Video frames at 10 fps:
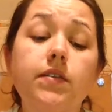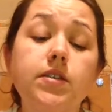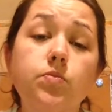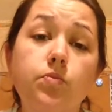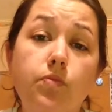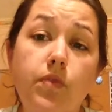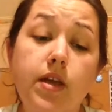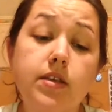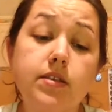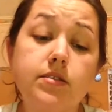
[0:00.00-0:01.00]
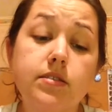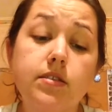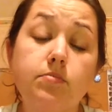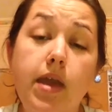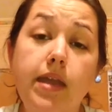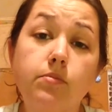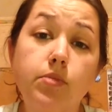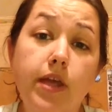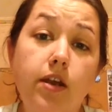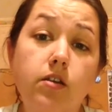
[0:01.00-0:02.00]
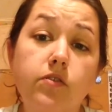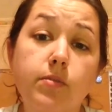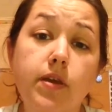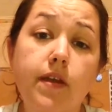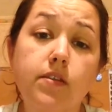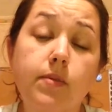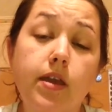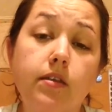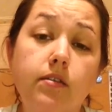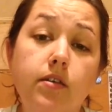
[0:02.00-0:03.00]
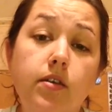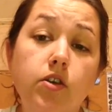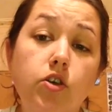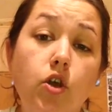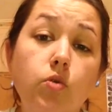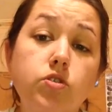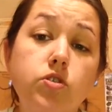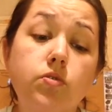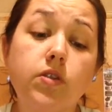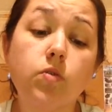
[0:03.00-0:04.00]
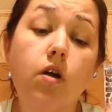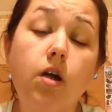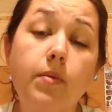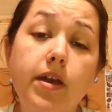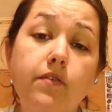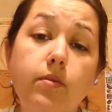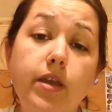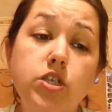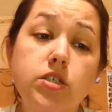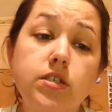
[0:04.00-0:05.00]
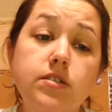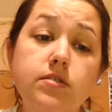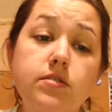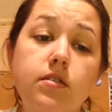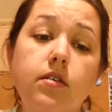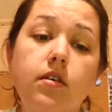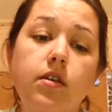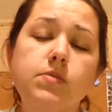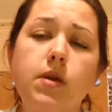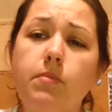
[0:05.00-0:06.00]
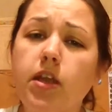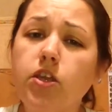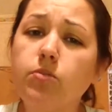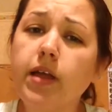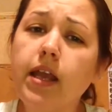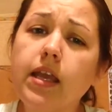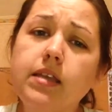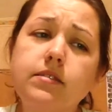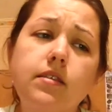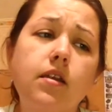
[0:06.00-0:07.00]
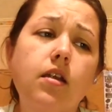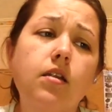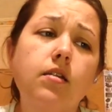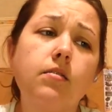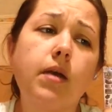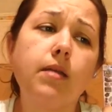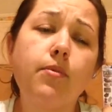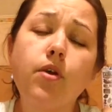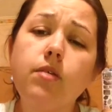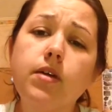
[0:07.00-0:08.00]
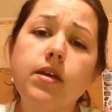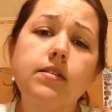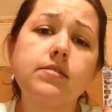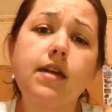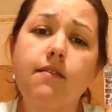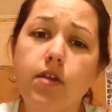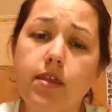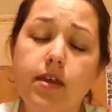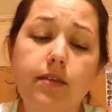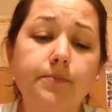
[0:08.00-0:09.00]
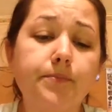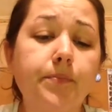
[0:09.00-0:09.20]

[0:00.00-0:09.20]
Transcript: That is that is the main planner for me. That is my go to. That's where all my information is. It's my menu planning is in there, my appointments, everything.